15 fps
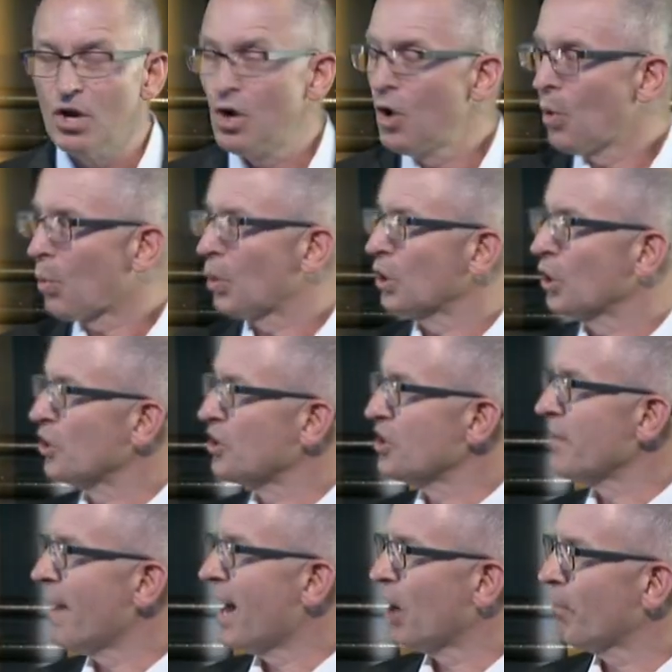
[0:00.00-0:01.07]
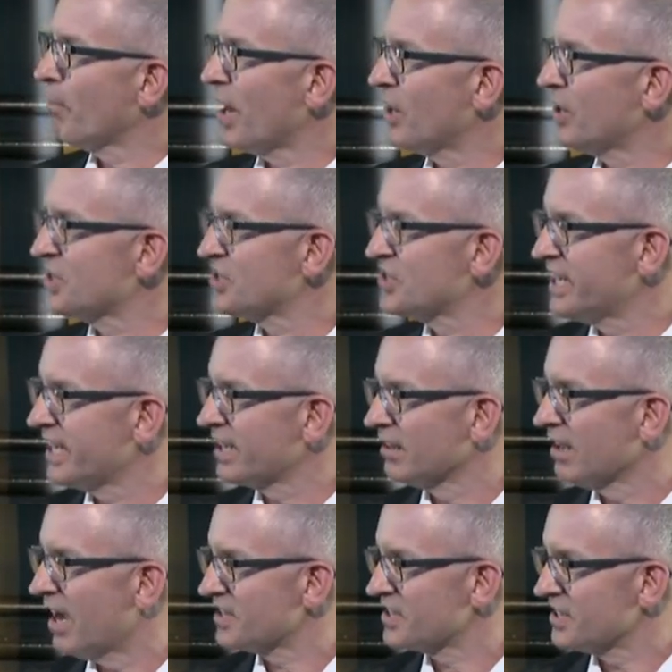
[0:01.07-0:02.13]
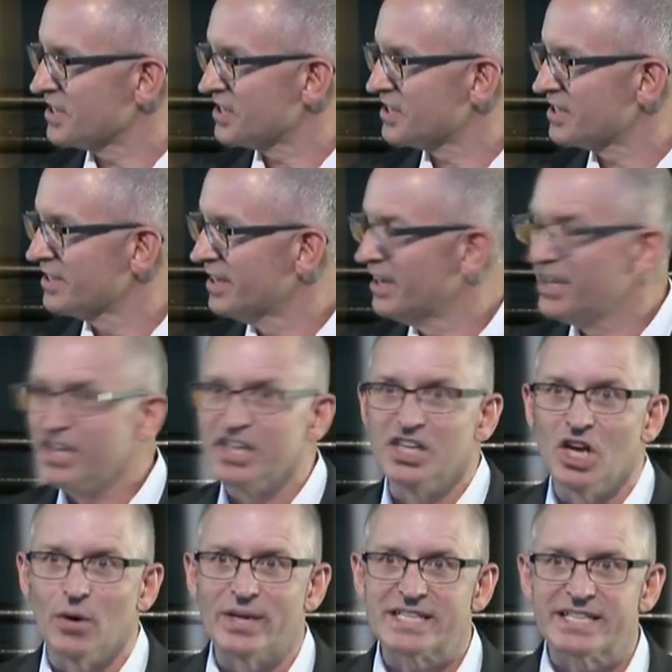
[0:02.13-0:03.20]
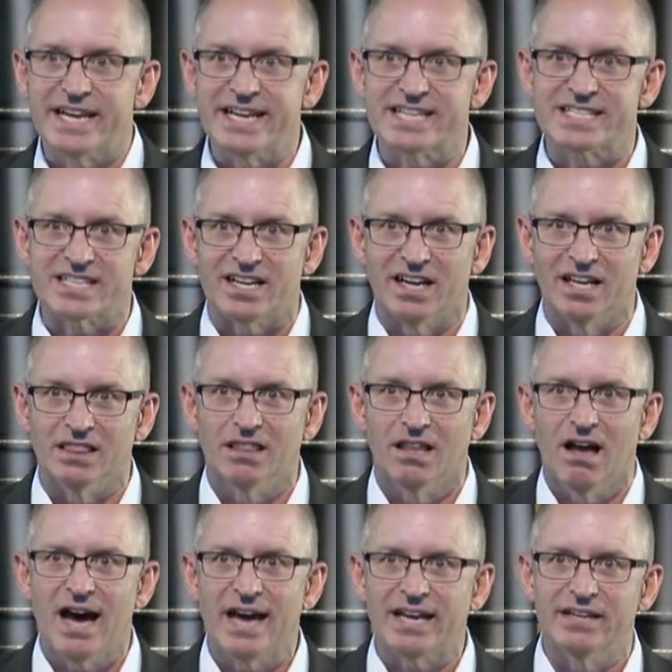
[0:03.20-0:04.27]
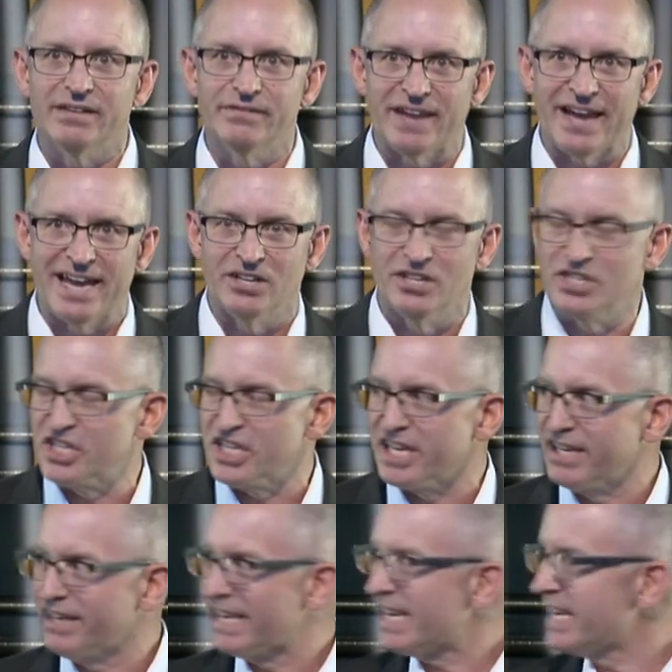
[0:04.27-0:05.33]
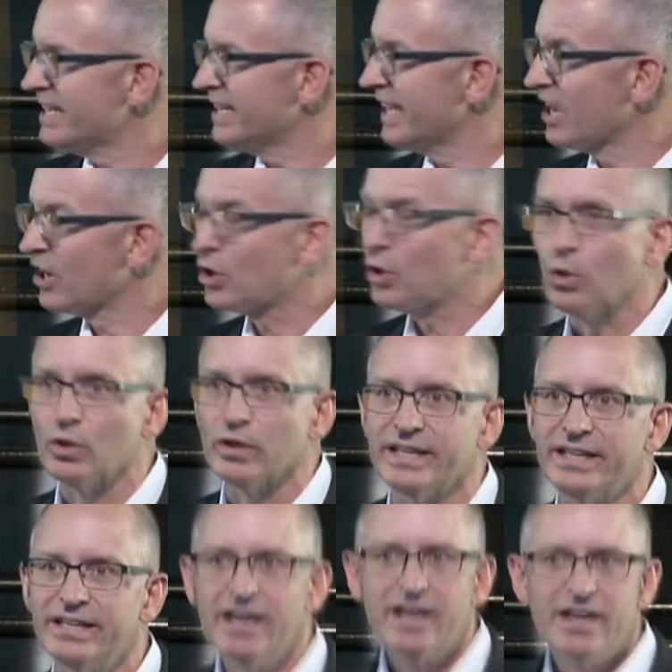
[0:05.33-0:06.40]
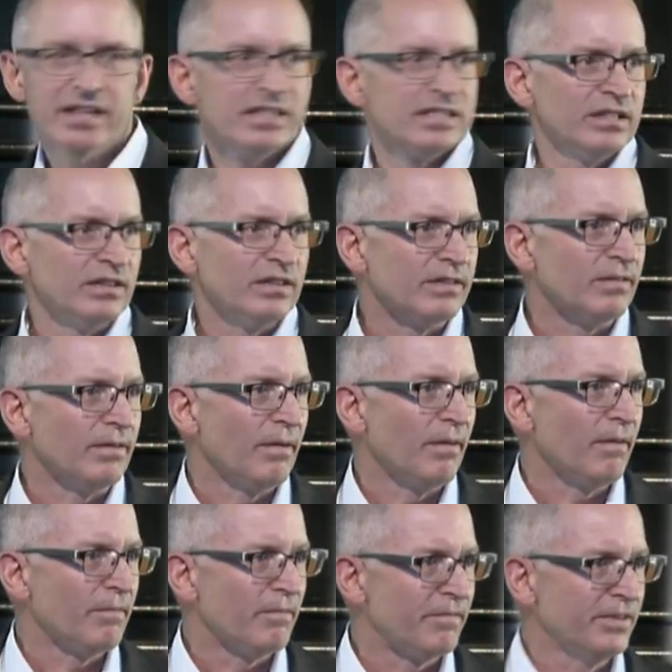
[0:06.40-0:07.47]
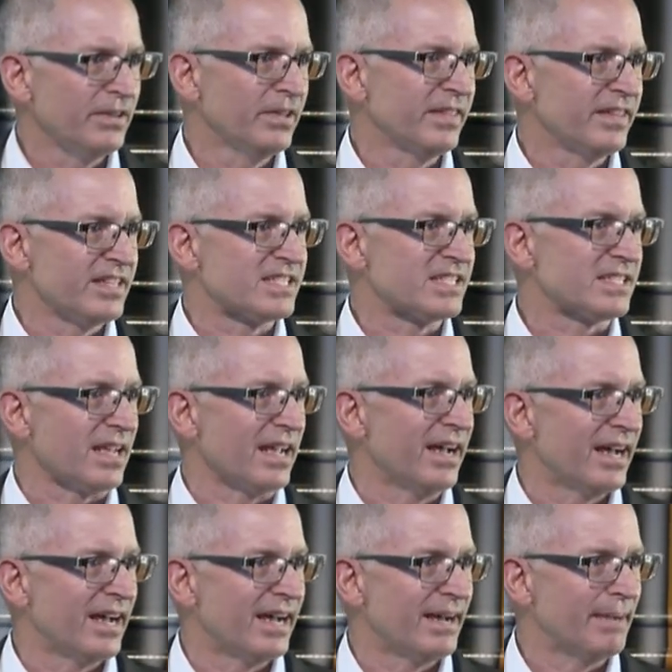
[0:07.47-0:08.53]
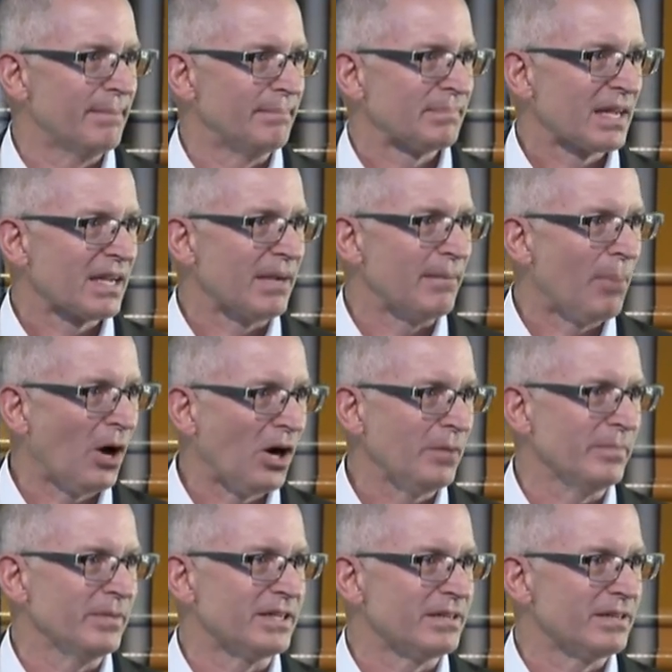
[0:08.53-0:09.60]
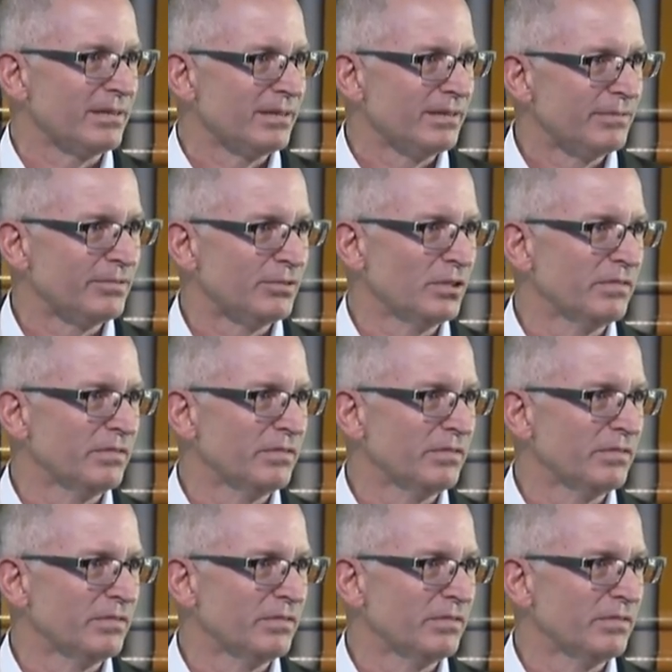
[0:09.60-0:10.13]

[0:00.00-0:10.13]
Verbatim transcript: We're learning about parasitic losses. You know, it takes a lot of energy, heating and cooling, to fill this uh, compartment full of